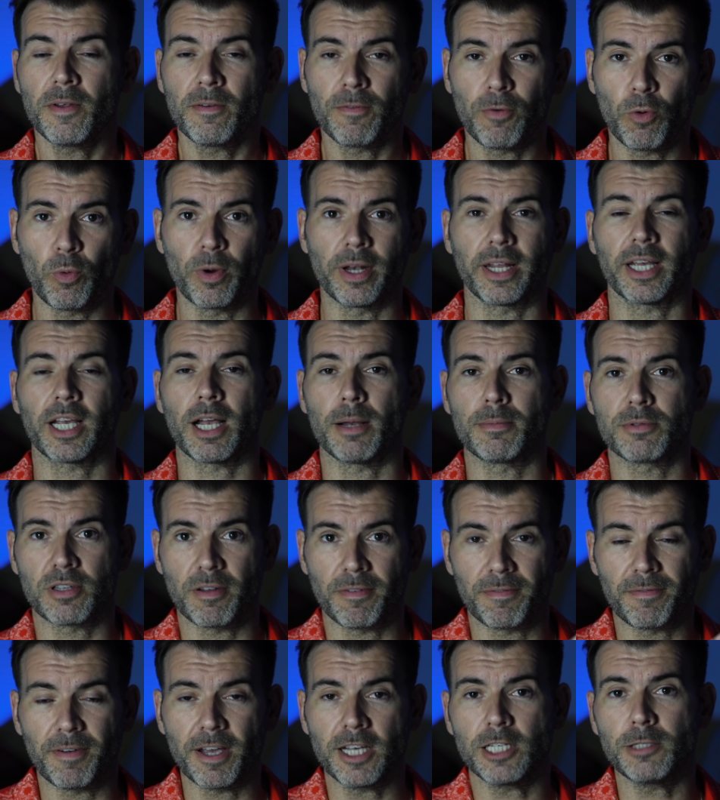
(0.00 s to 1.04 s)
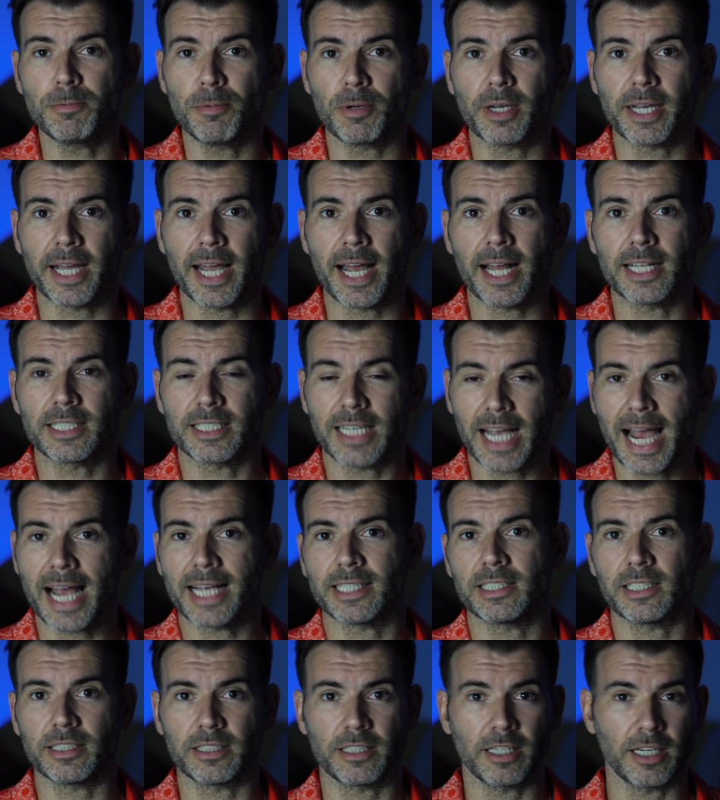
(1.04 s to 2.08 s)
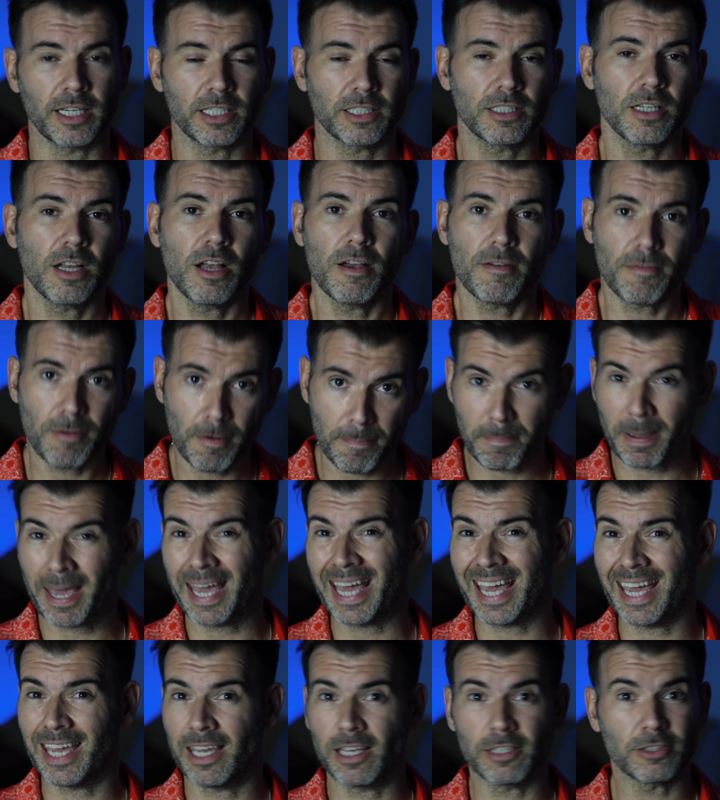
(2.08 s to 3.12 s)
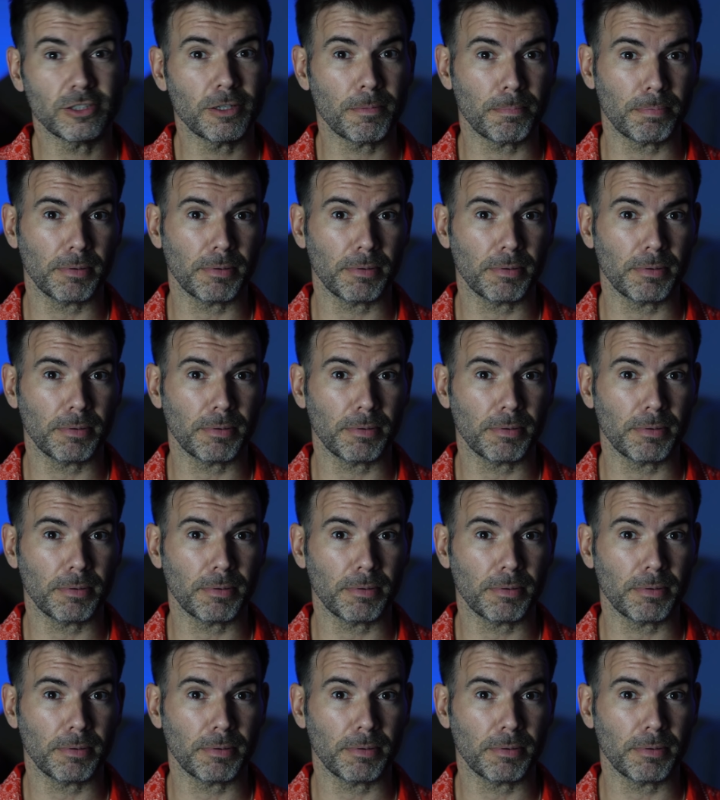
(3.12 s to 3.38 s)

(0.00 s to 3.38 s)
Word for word: for when it comes to Facebook ads as it does for pay to